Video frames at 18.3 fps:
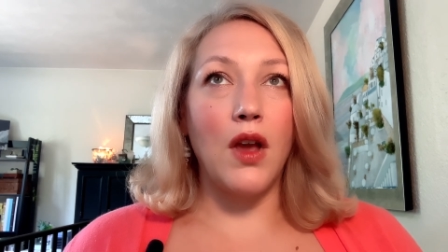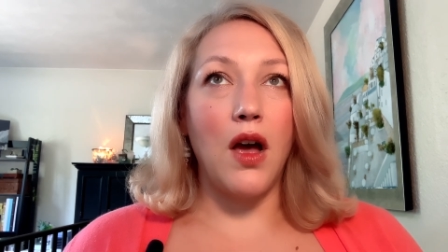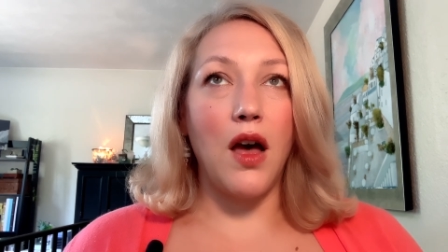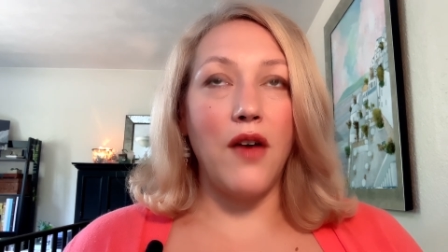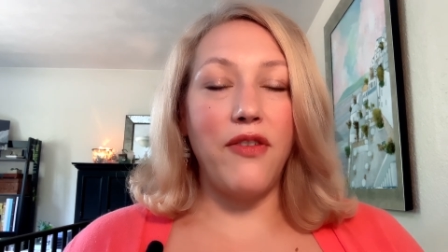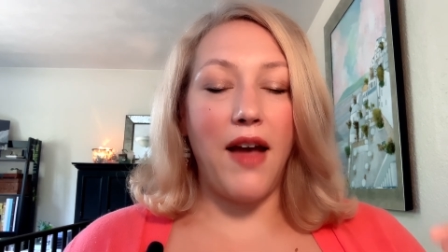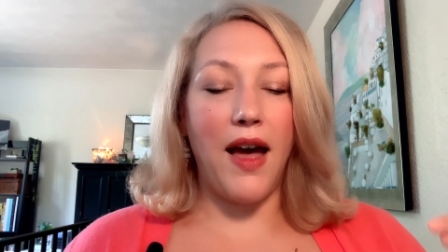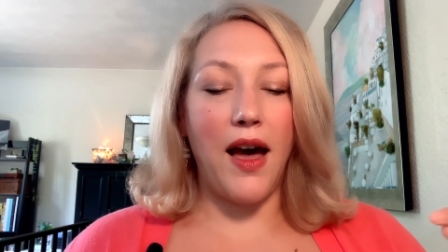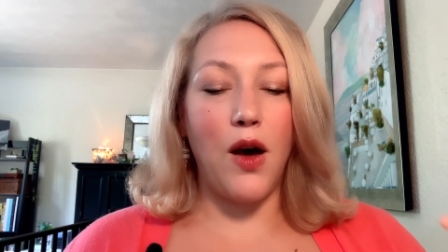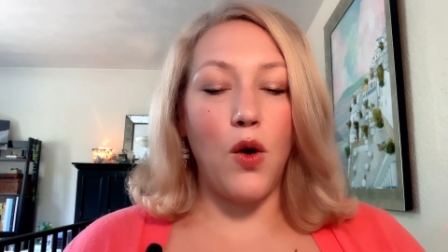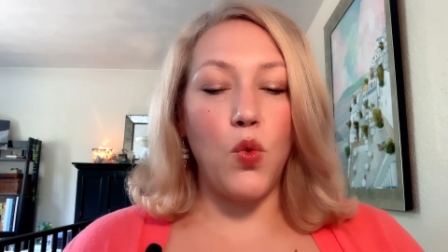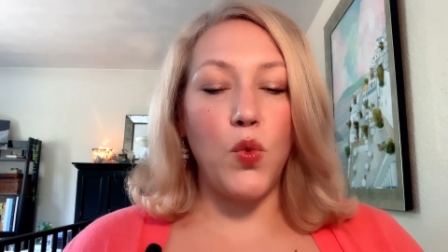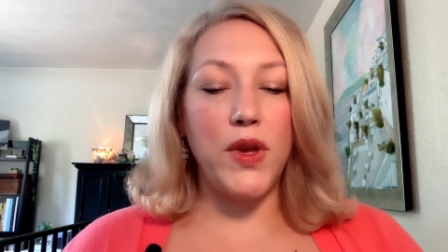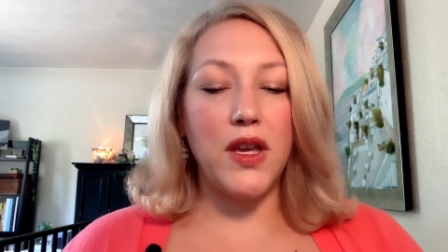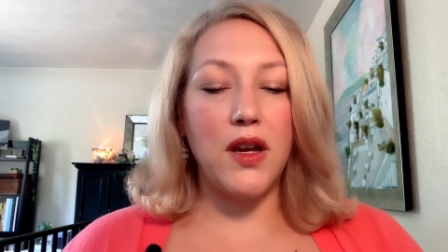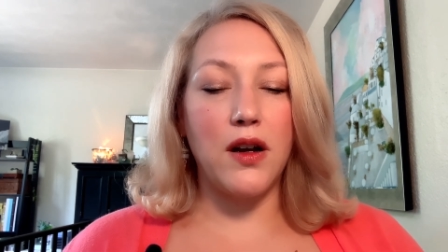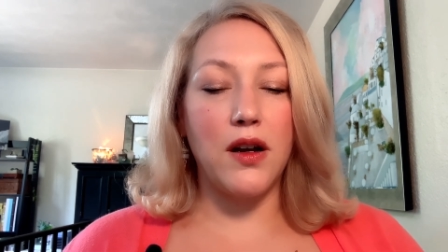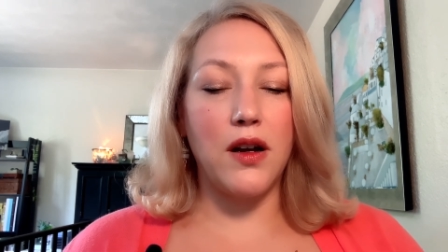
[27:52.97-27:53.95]
of how
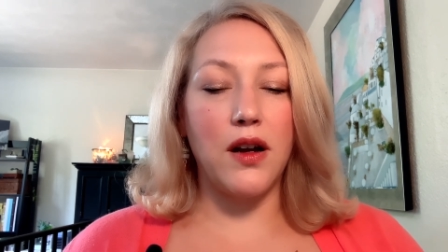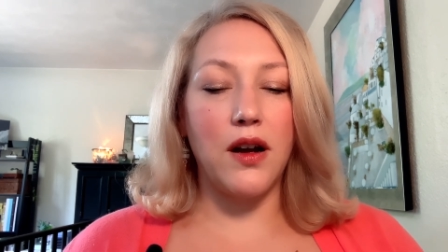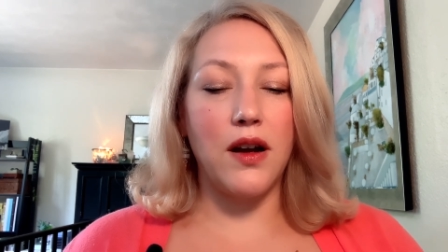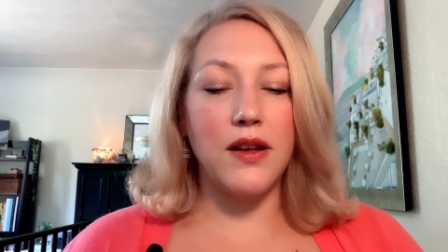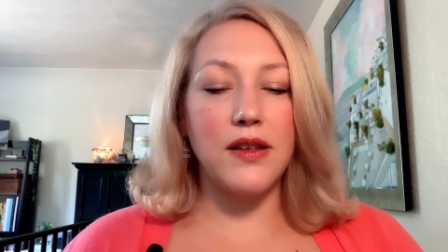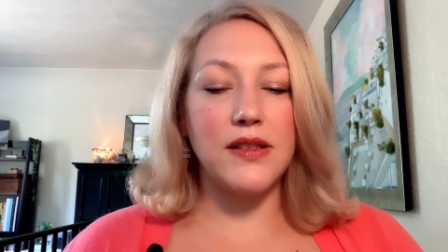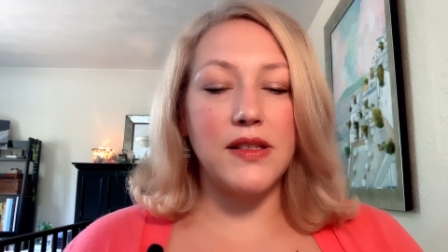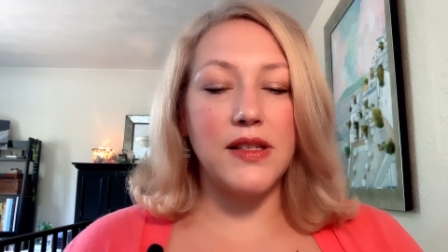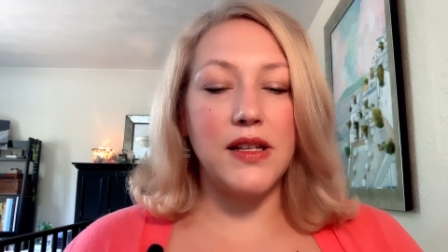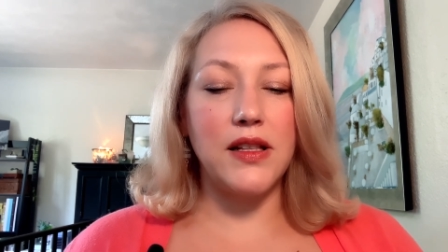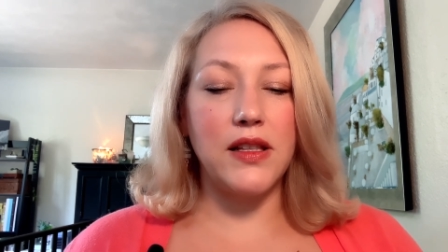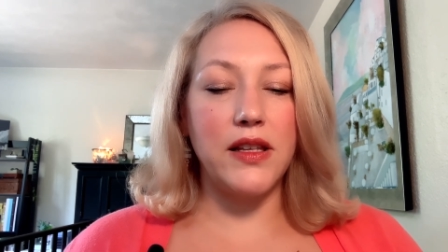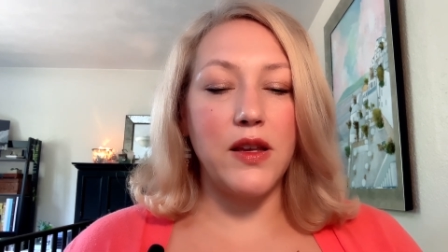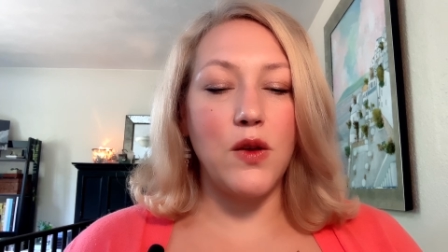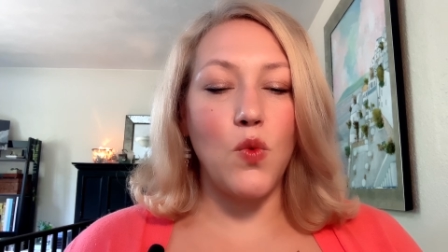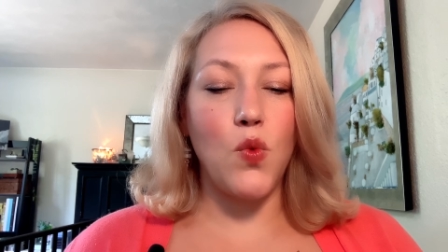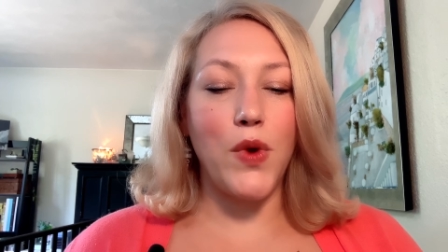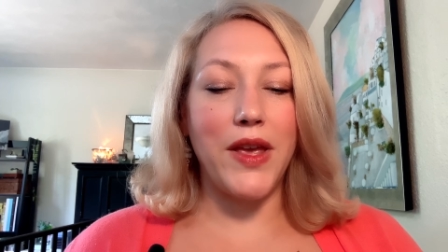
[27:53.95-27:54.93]
we are
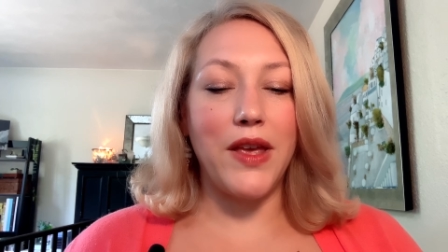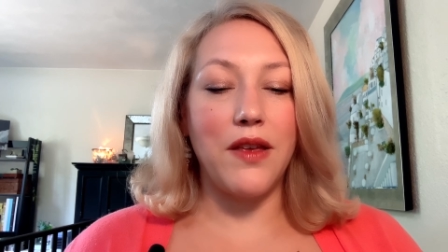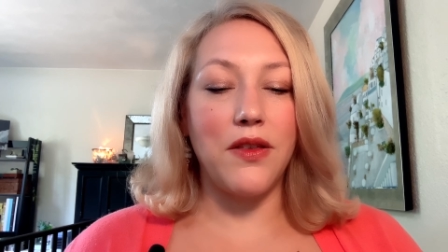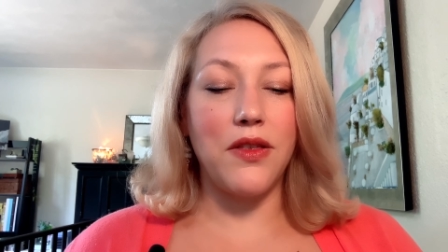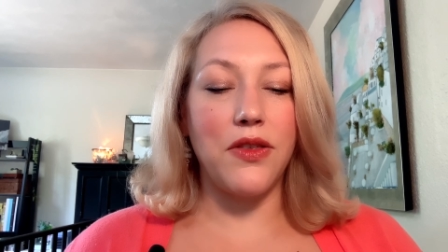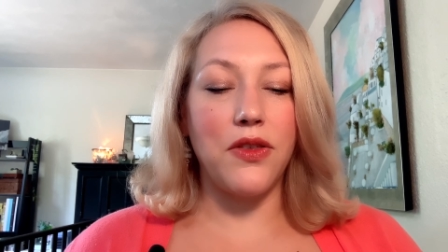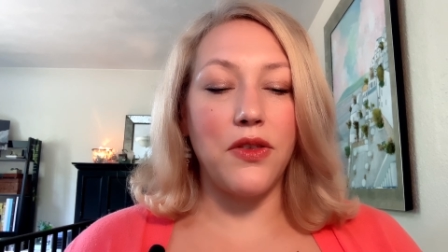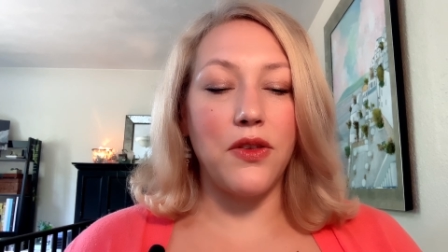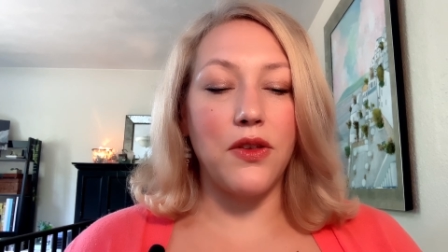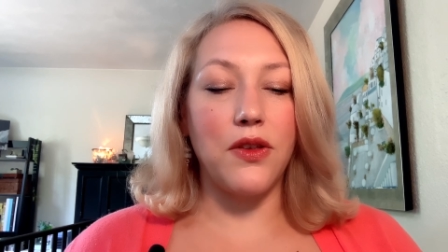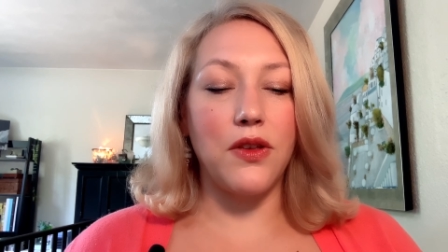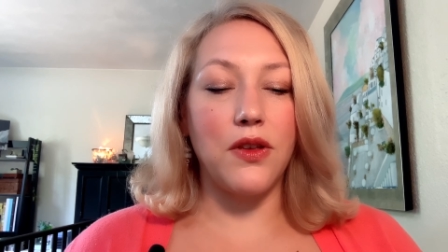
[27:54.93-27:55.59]
dealing with